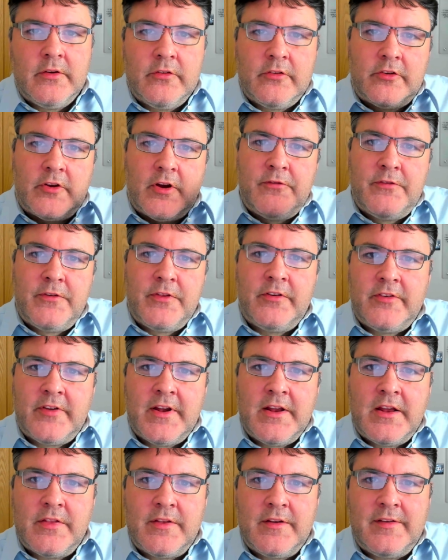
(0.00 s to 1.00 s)
So for the
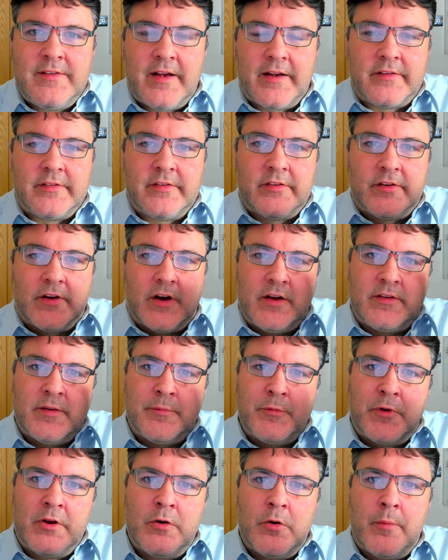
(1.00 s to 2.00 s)
sake of this exercise,
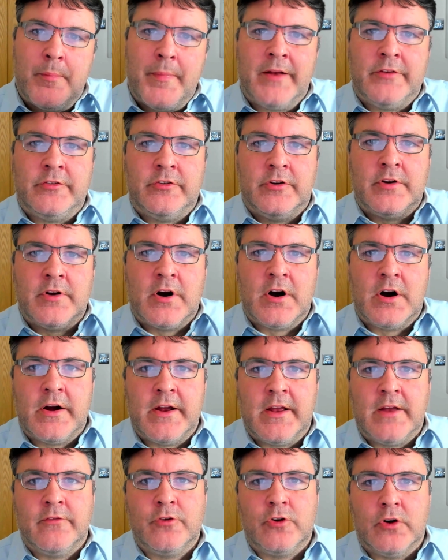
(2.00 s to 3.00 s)
I'm going to imagine I
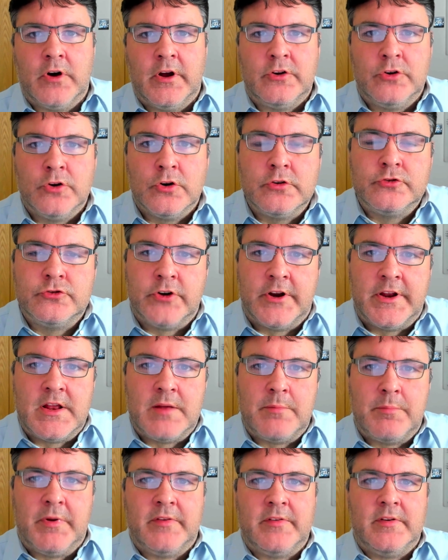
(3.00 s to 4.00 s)
have got a dog training
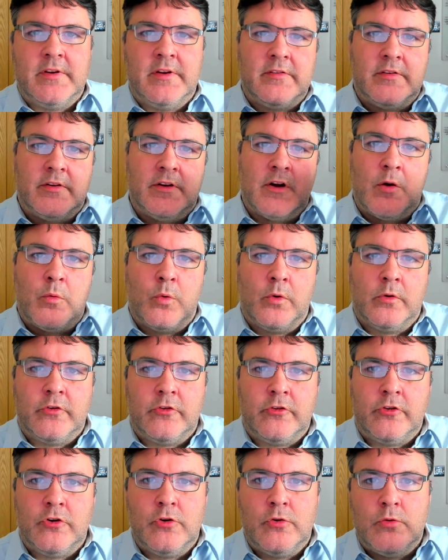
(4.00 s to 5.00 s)
business and I want
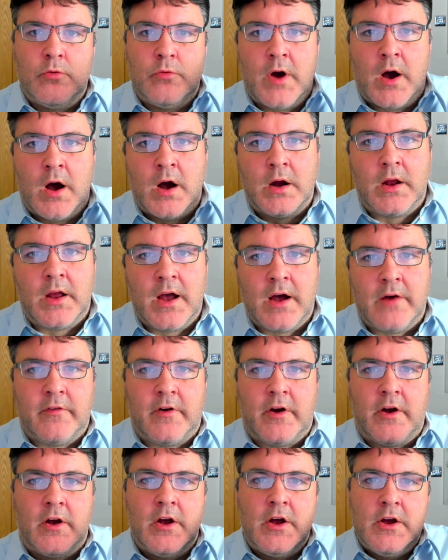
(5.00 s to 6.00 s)
to
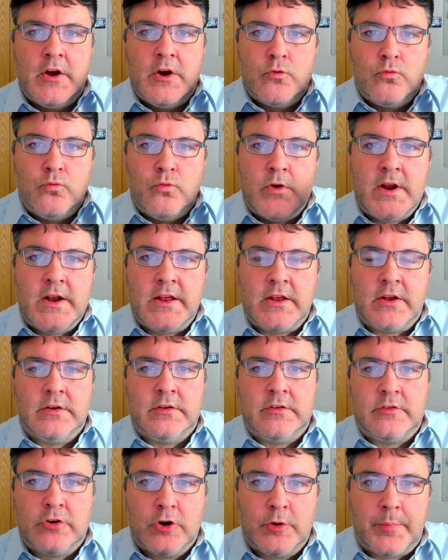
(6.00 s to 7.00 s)
uncover really
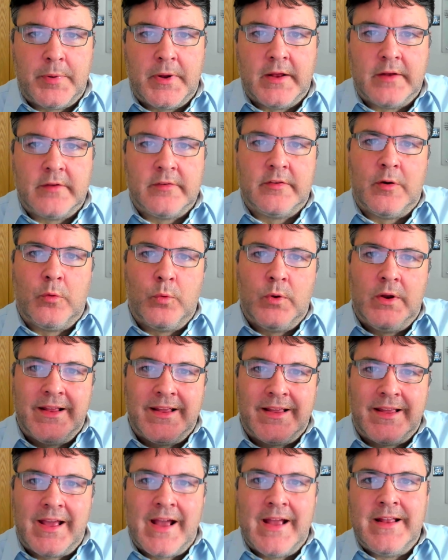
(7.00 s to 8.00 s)
good topics that will
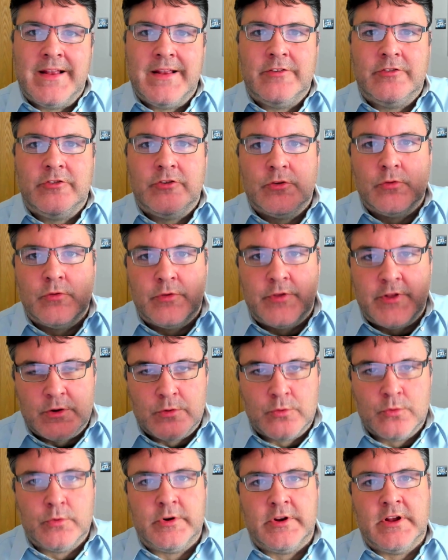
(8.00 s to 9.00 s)
engage the
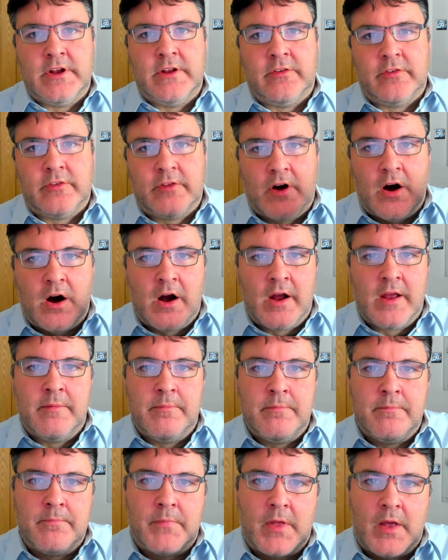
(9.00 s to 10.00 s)
audience that
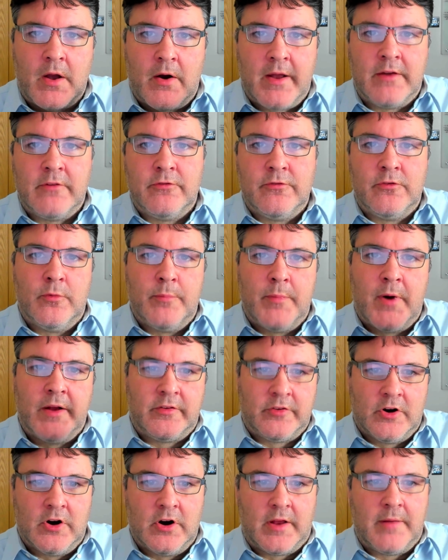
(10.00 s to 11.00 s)
I'm going for, my
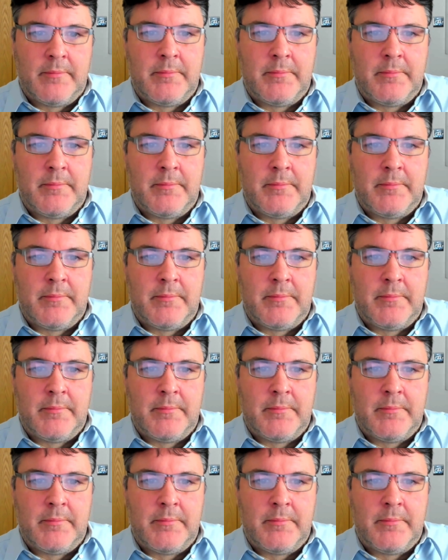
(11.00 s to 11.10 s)
target